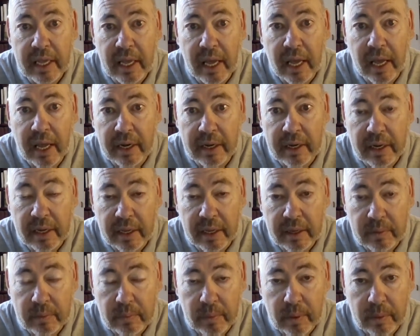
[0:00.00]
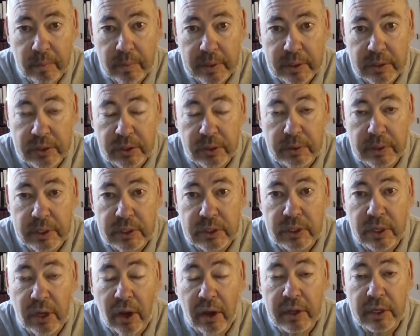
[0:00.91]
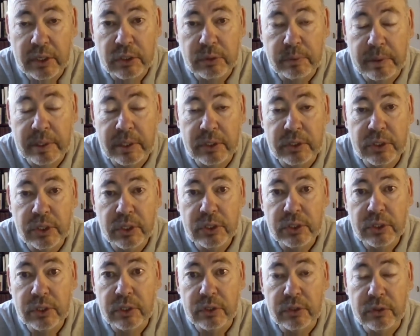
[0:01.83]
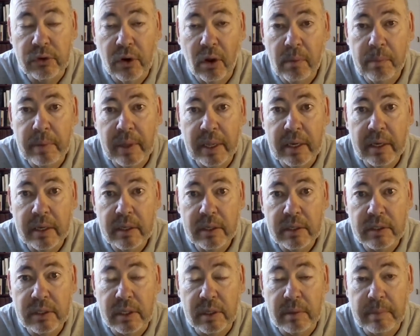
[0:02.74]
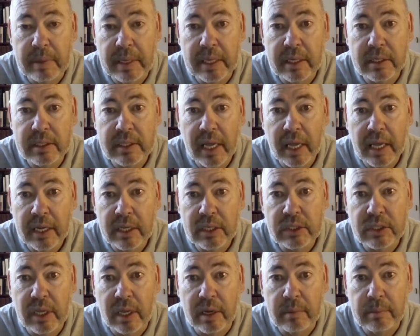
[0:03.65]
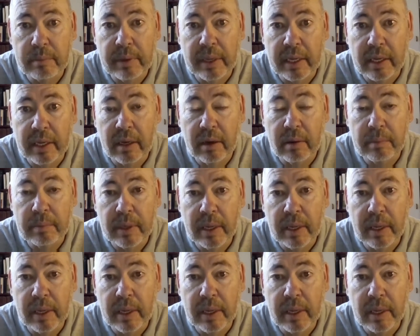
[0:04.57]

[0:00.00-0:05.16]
and what we'll do is we'll just drop into the main text and pick up